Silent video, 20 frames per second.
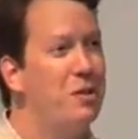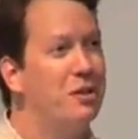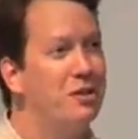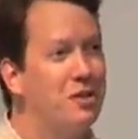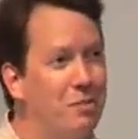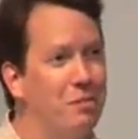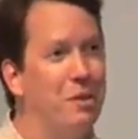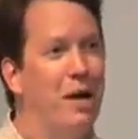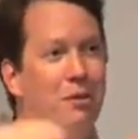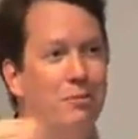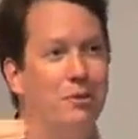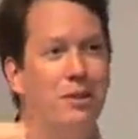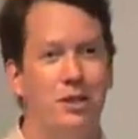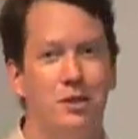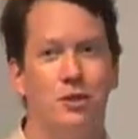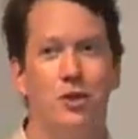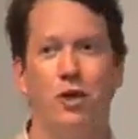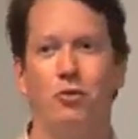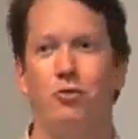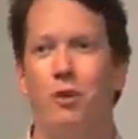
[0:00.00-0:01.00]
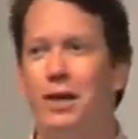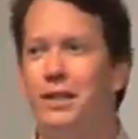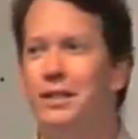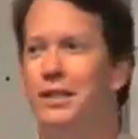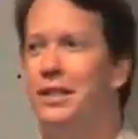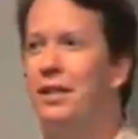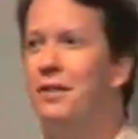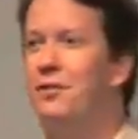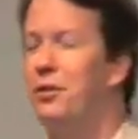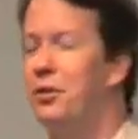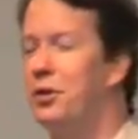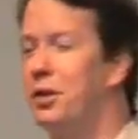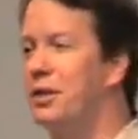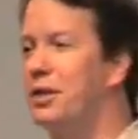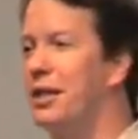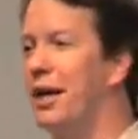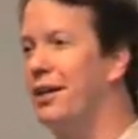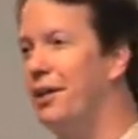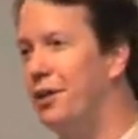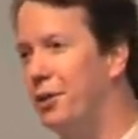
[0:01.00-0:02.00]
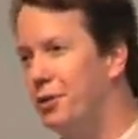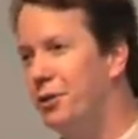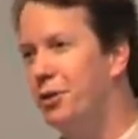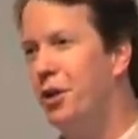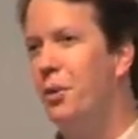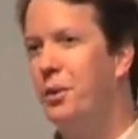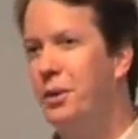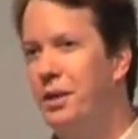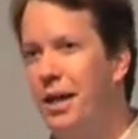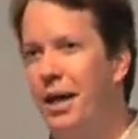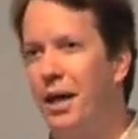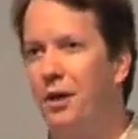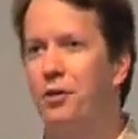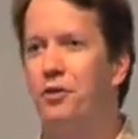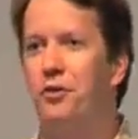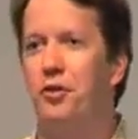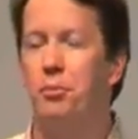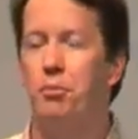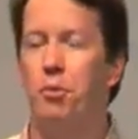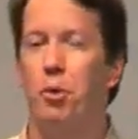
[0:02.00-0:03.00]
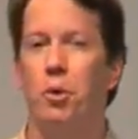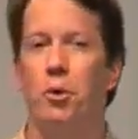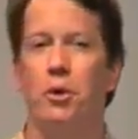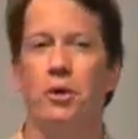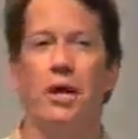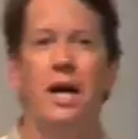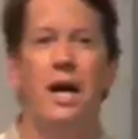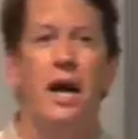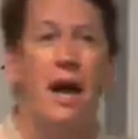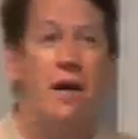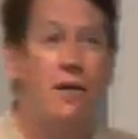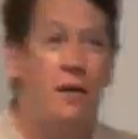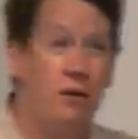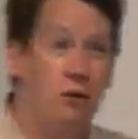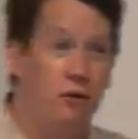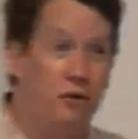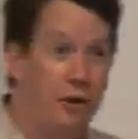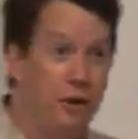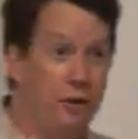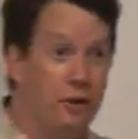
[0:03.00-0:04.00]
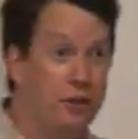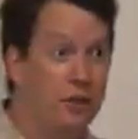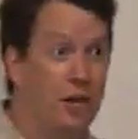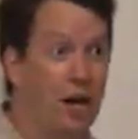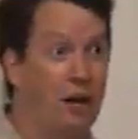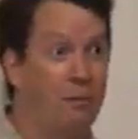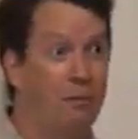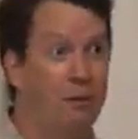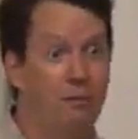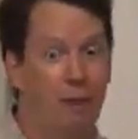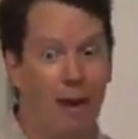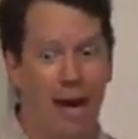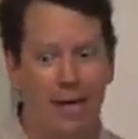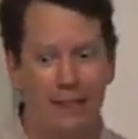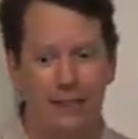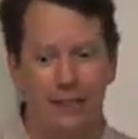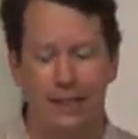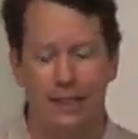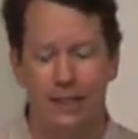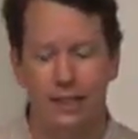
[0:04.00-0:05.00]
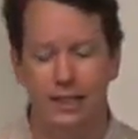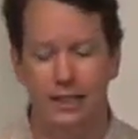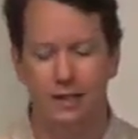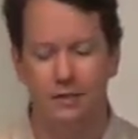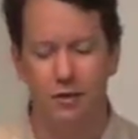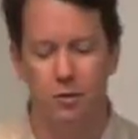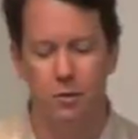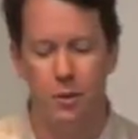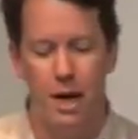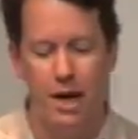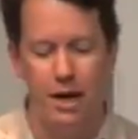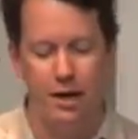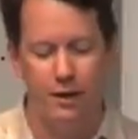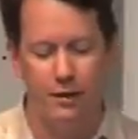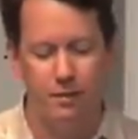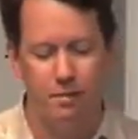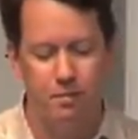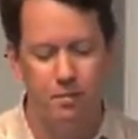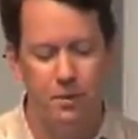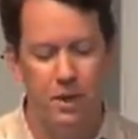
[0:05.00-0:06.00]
Sometimes they start racing if you're excited or slowing down if you're bored, and then you feel that time is passing in a different way.